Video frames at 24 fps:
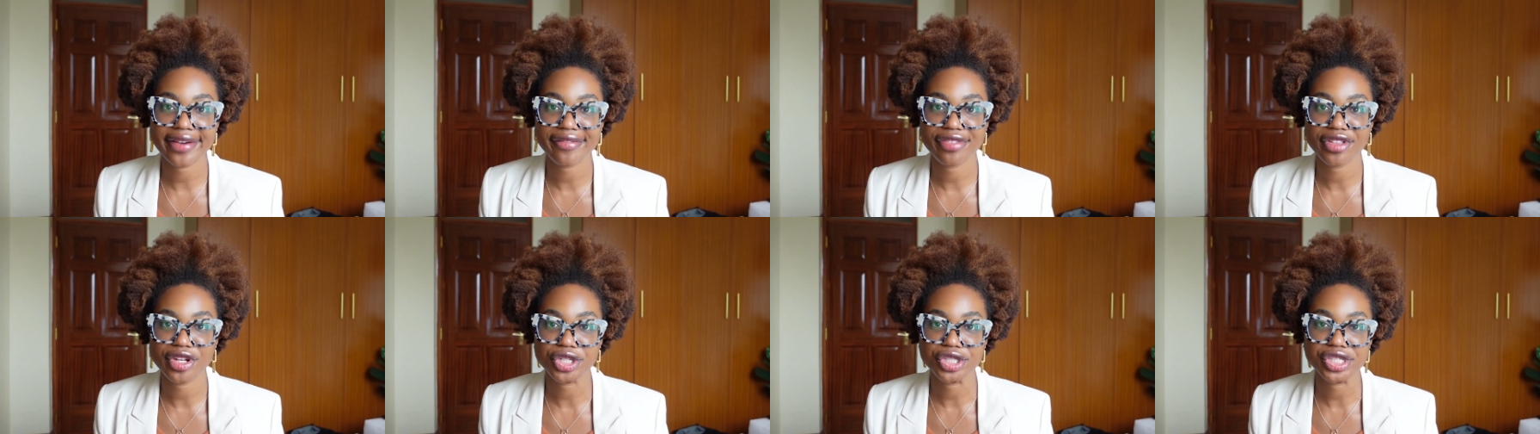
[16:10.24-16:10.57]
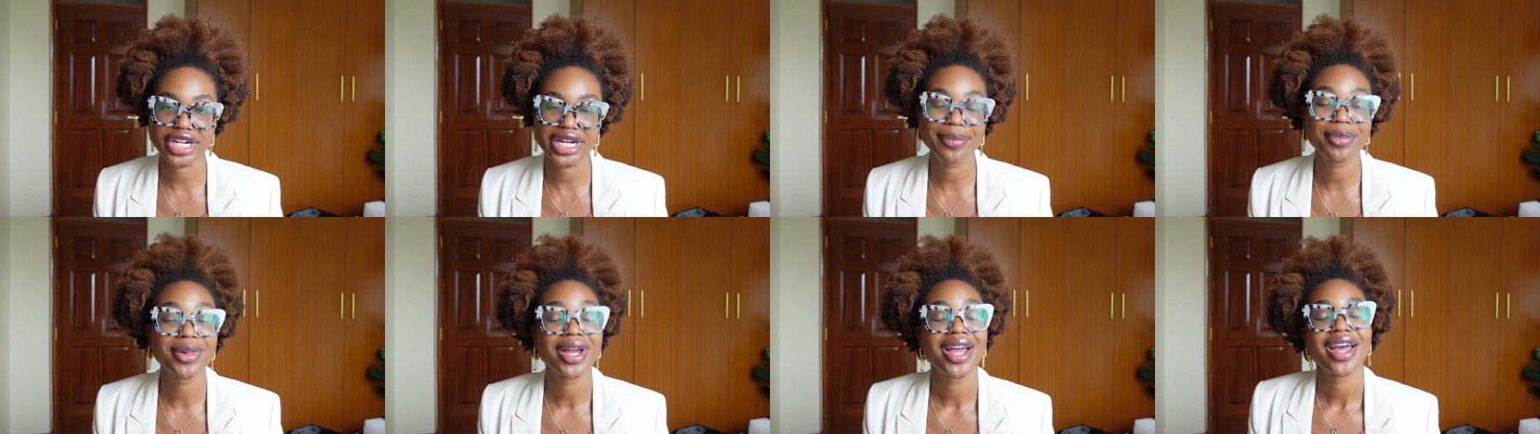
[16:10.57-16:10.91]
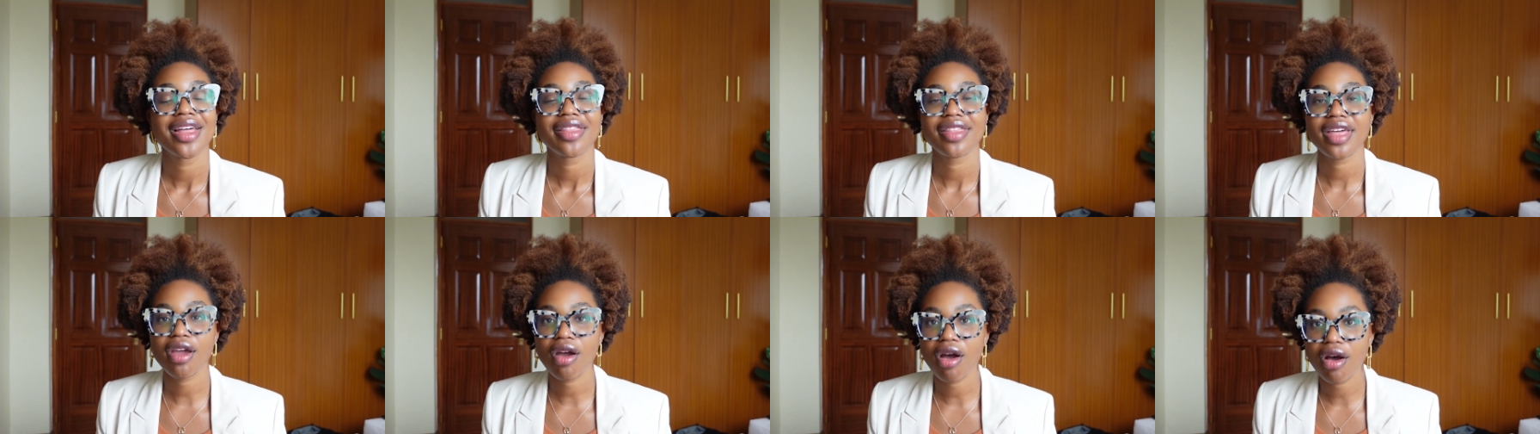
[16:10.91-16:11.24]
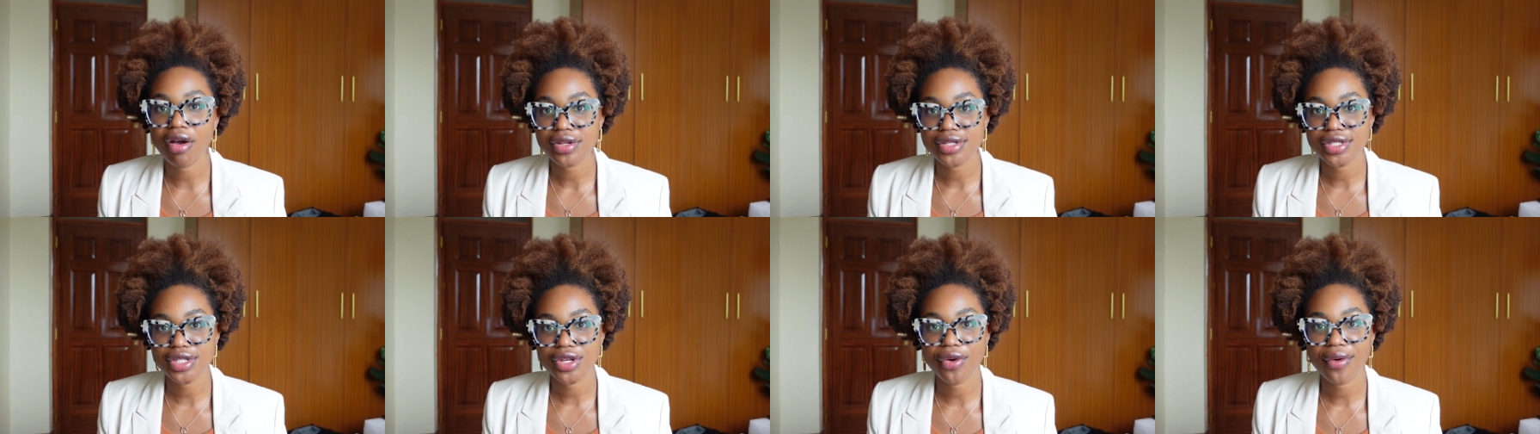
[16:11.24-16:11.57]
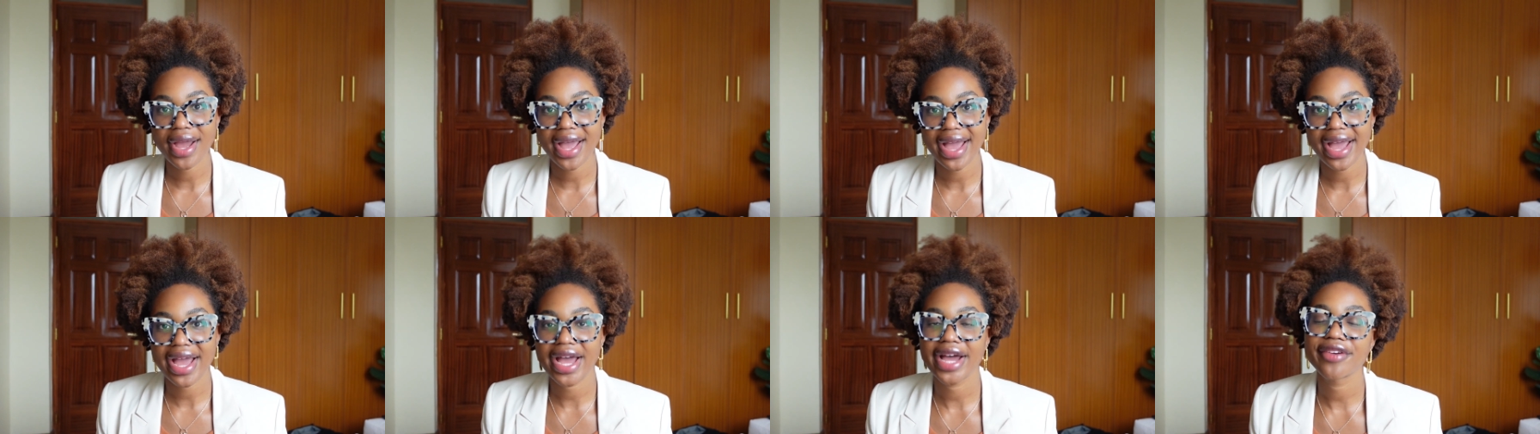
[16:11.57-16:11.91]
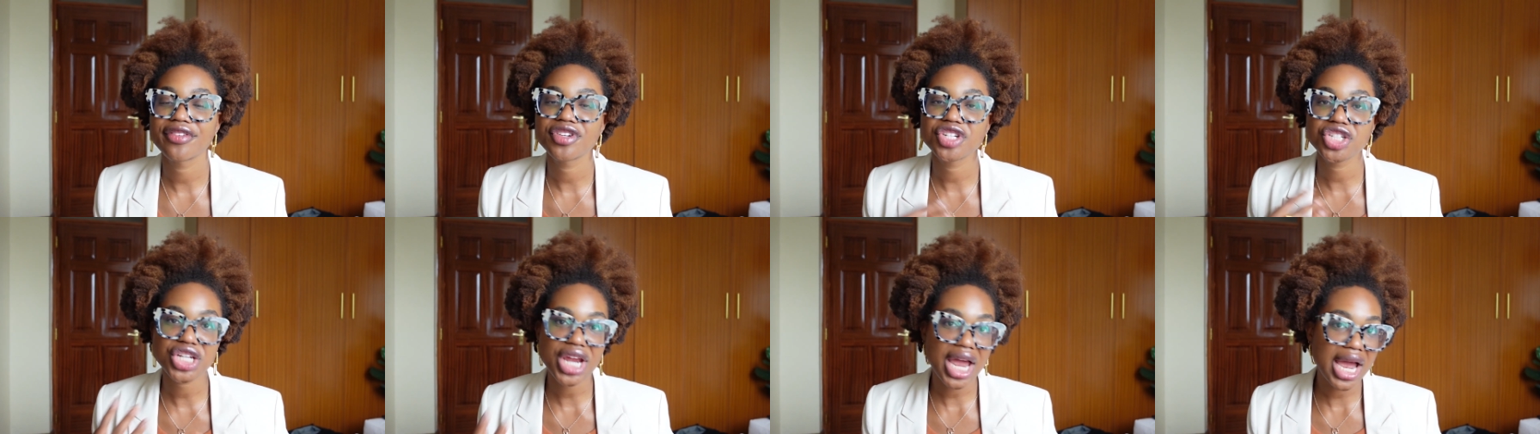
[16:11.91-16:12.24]
of the trip. They also
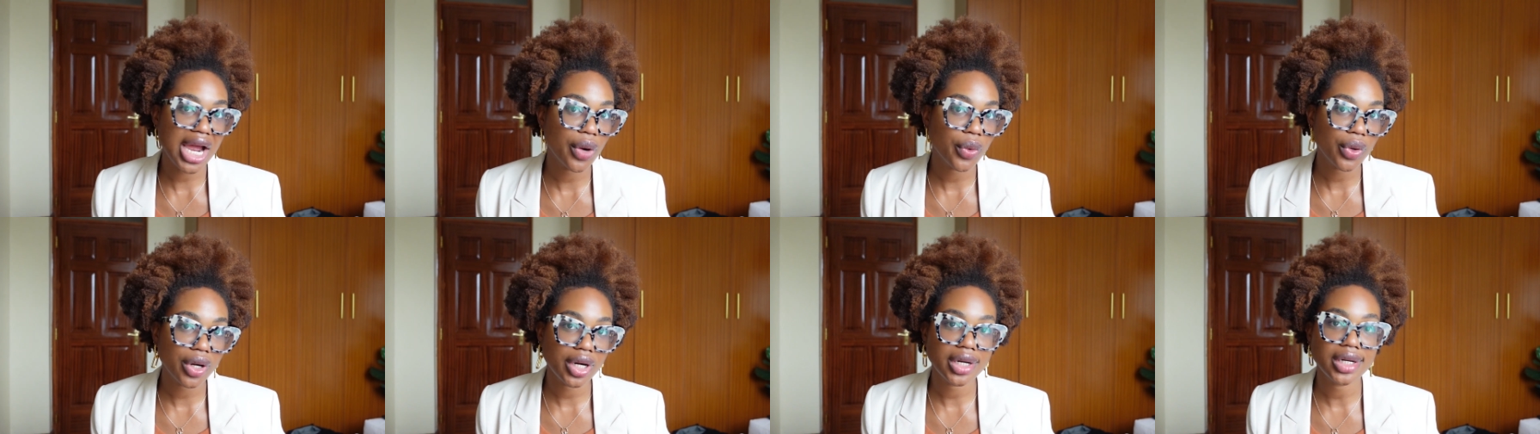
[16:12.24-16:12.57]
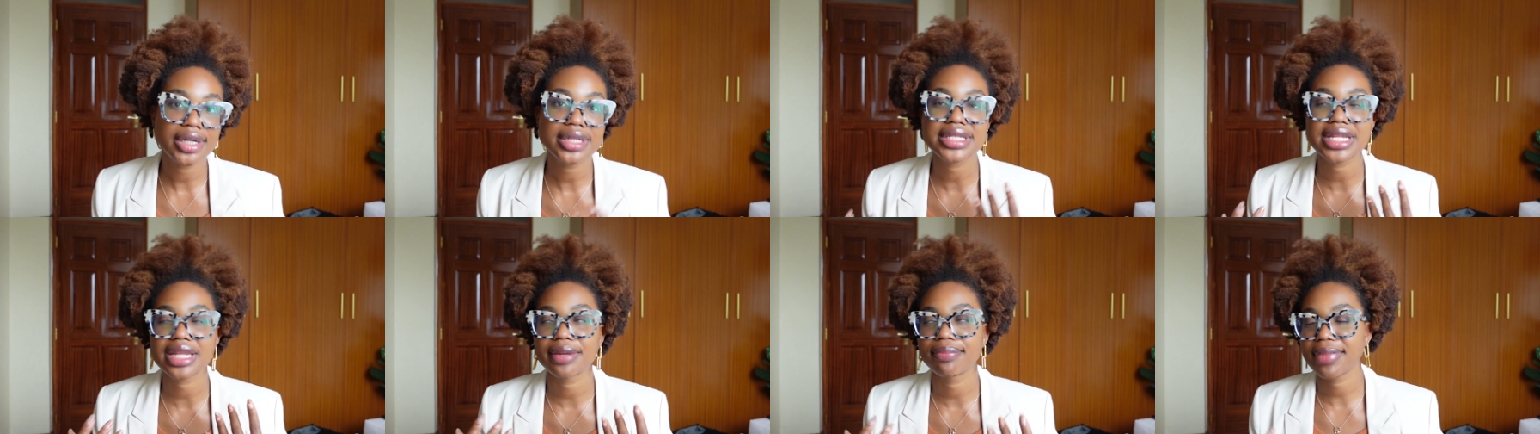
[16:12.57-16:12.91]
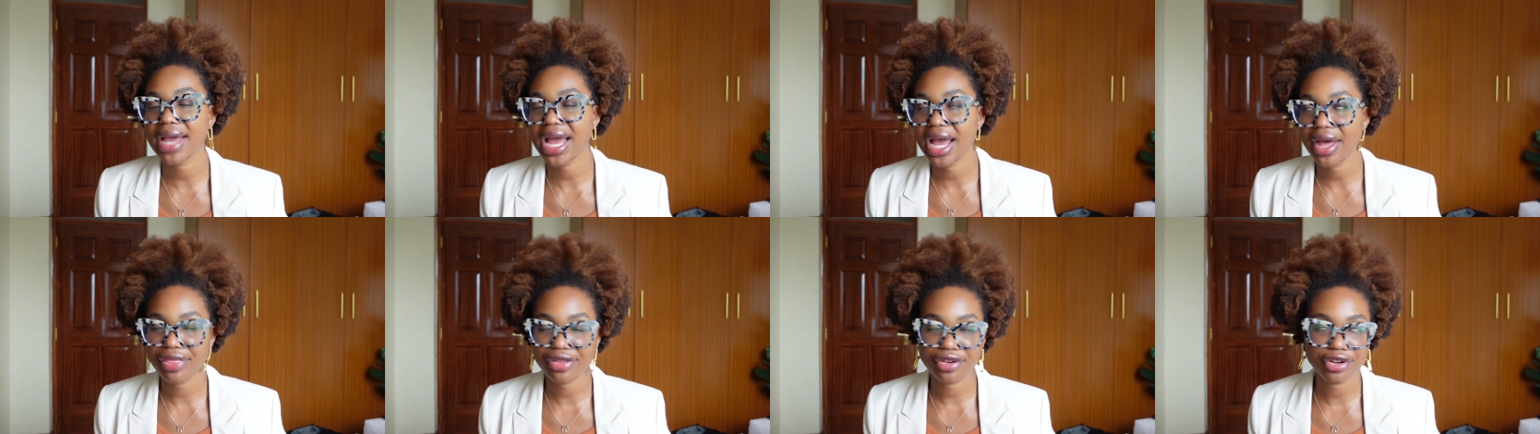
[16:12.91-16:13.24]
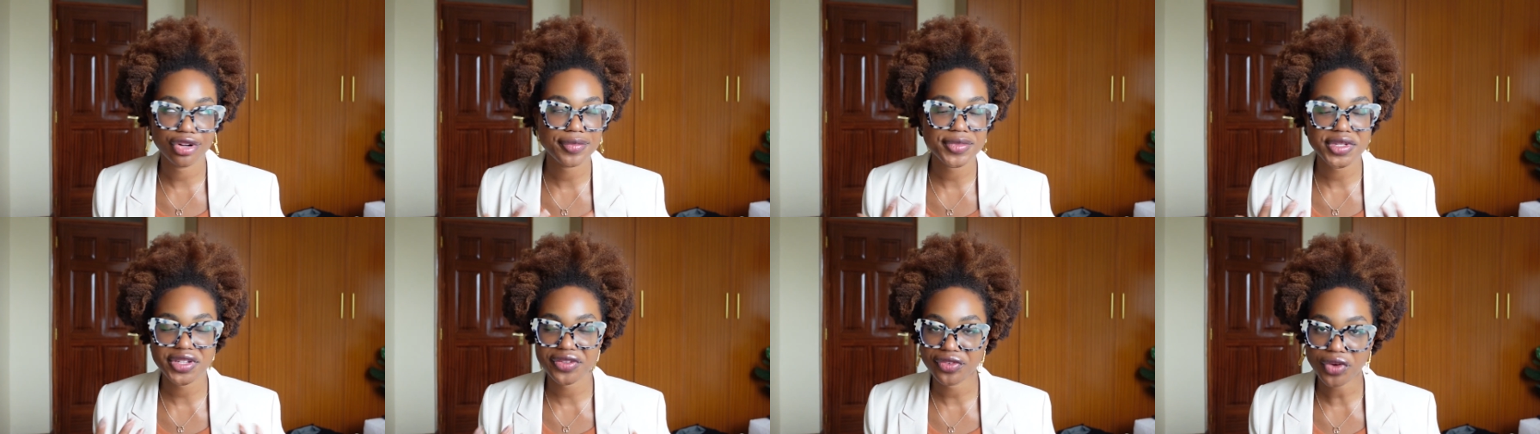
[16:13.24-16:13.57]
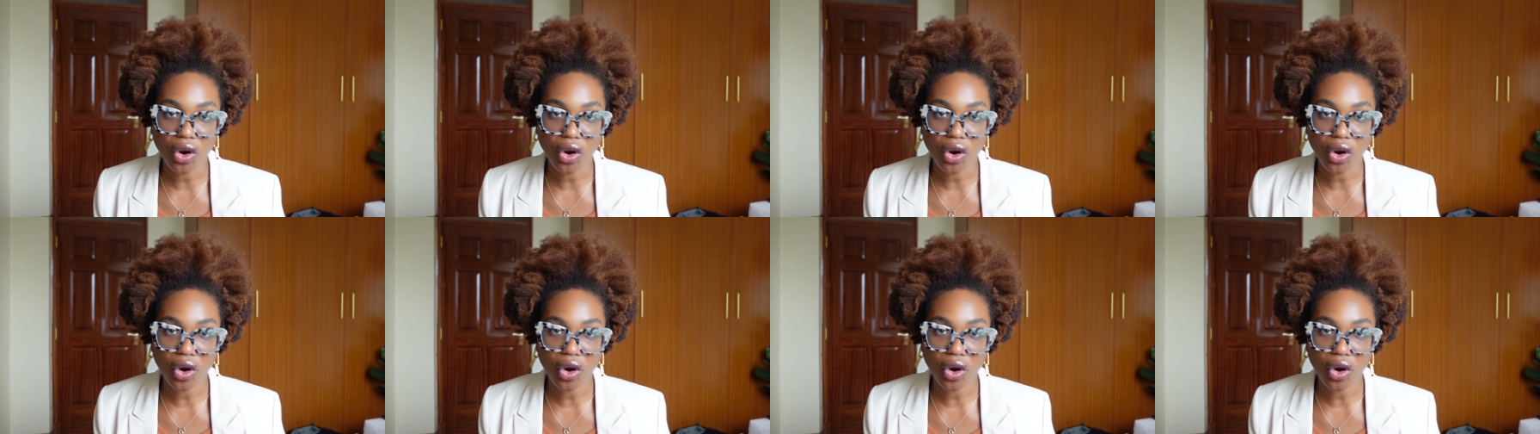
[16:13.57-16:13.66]
have showers and bathrooms, of